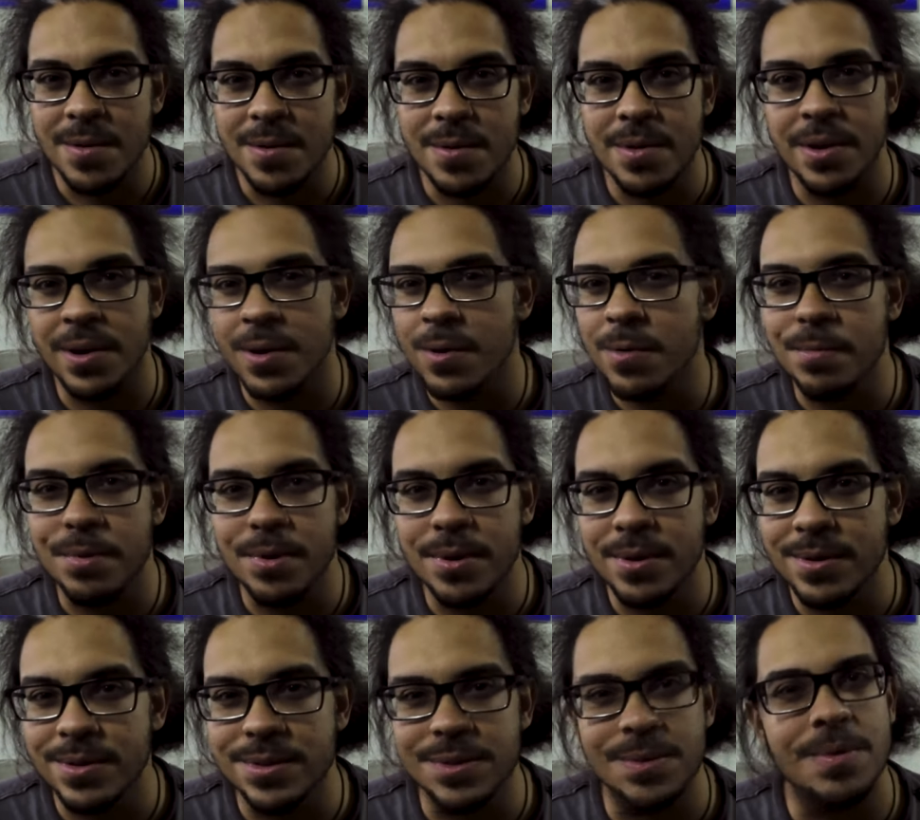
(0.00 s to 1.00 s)
or
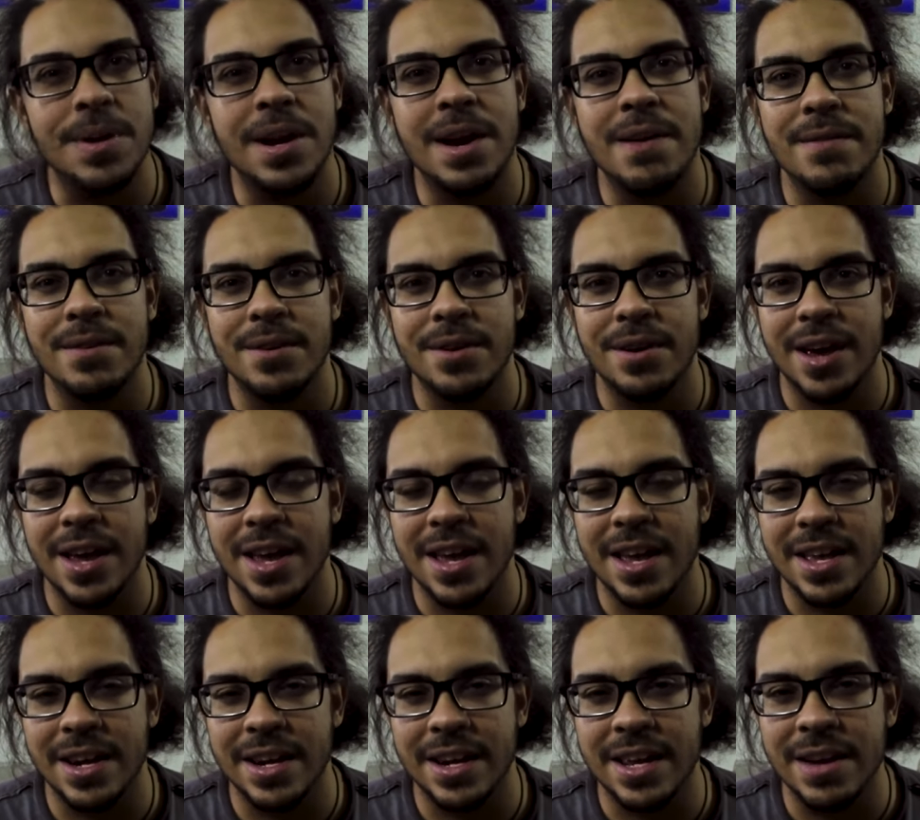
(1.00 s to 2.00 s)
GoPros or whatever,
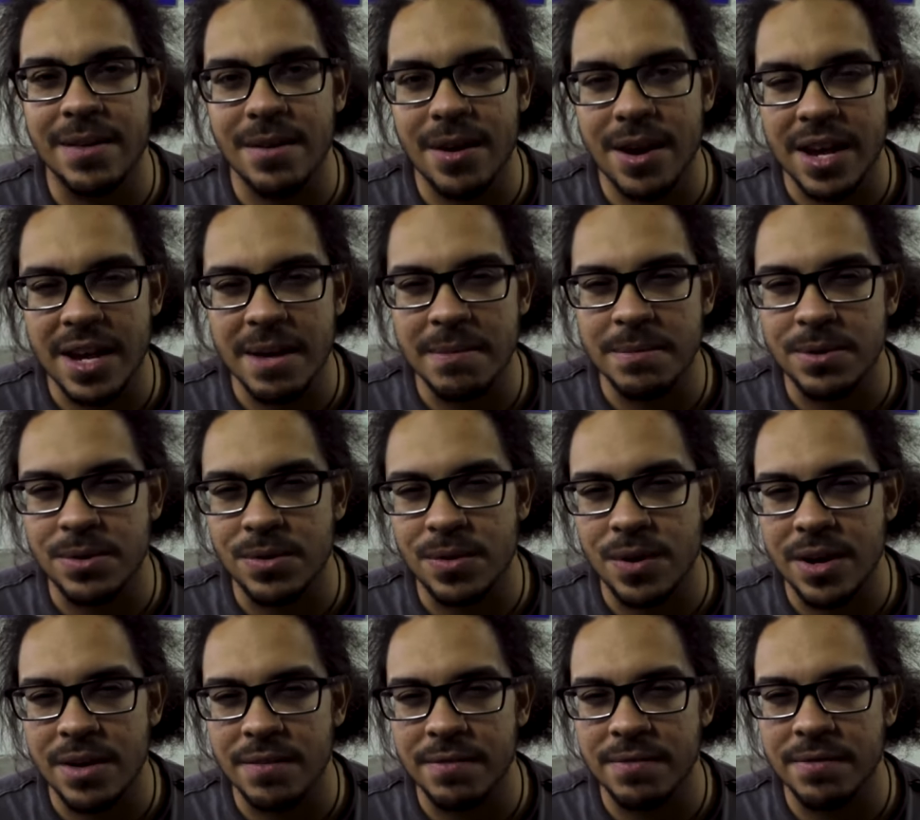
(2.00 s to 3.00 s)
and here I am
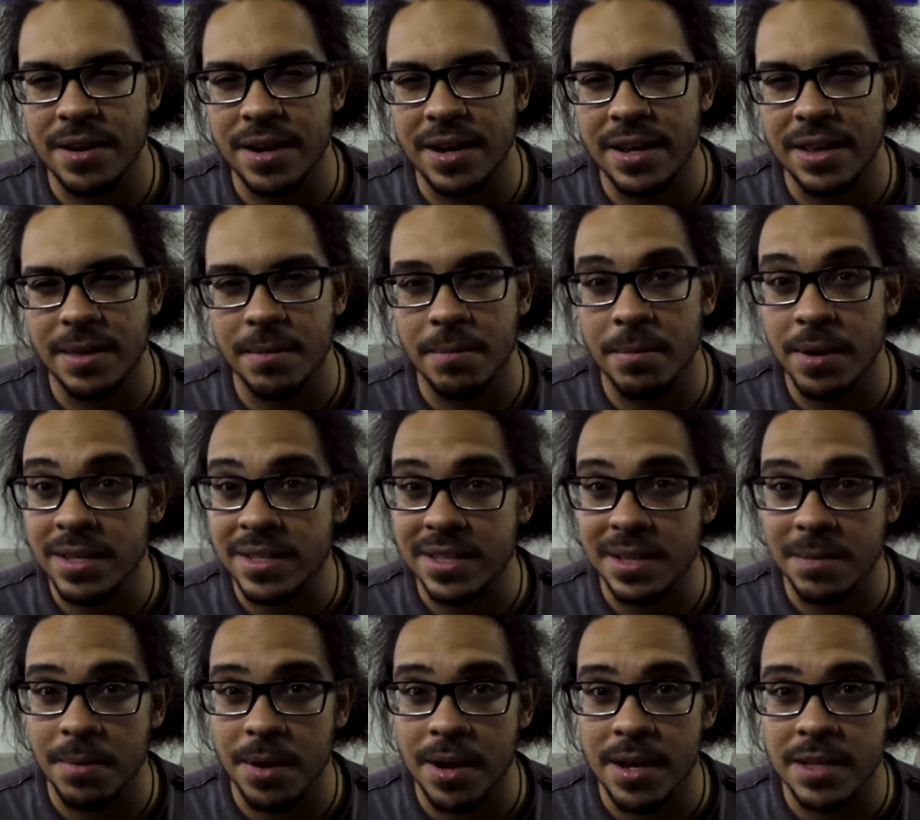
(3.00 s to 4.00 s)
trying to find the best
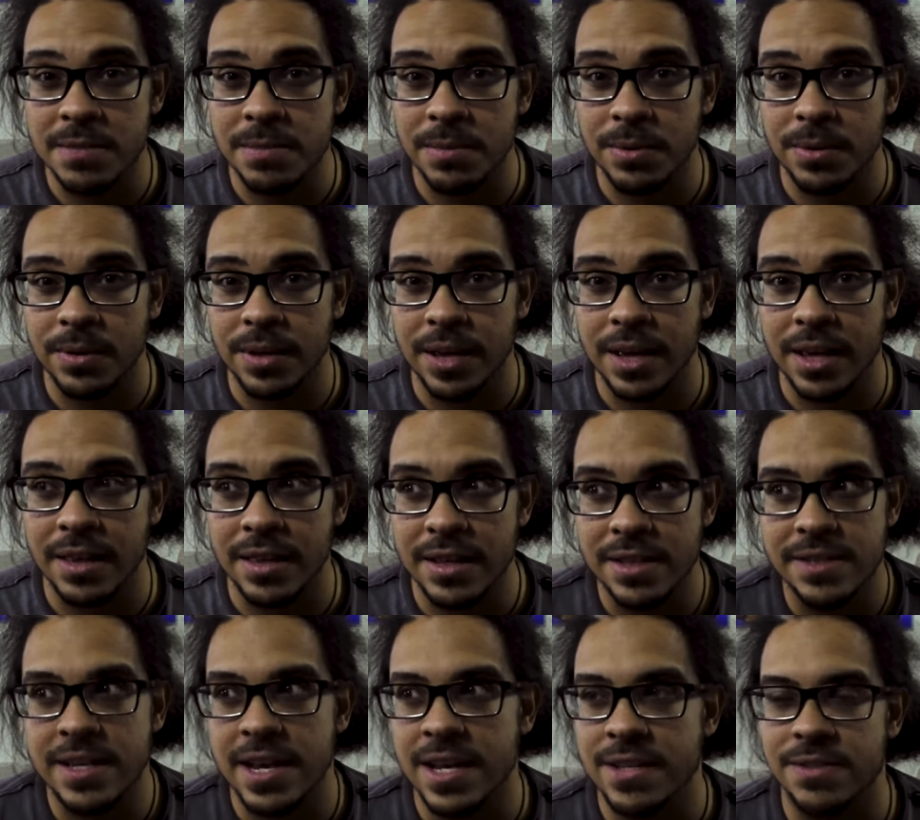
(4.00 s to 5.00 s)
thing possible, and
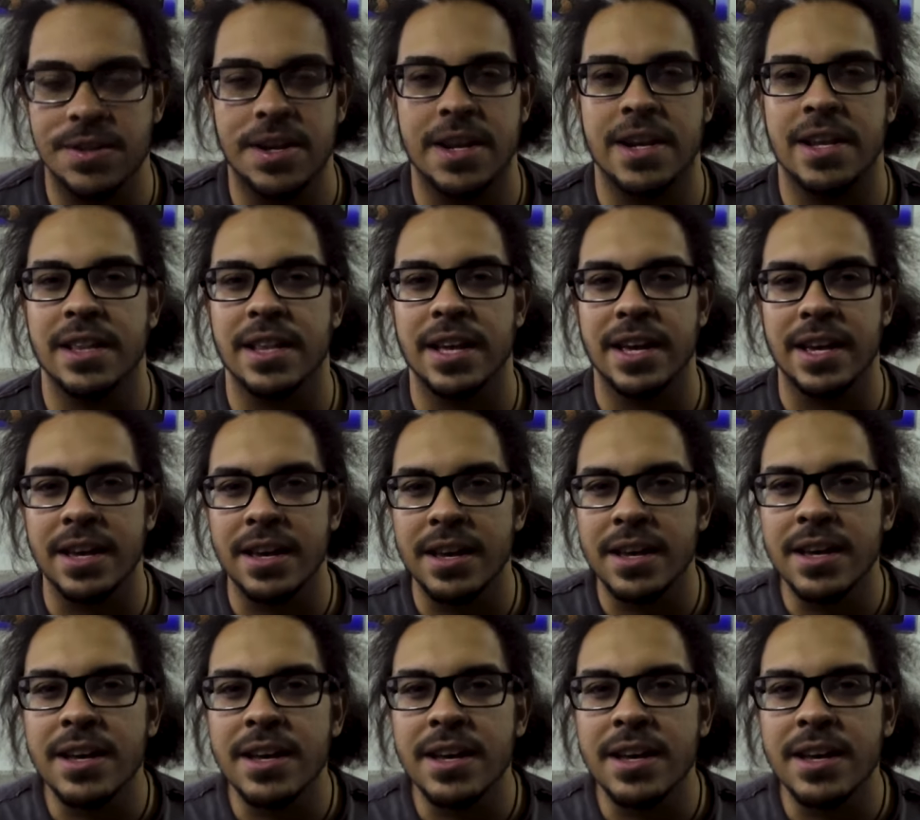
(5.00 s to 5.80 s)
these guys are getting, like,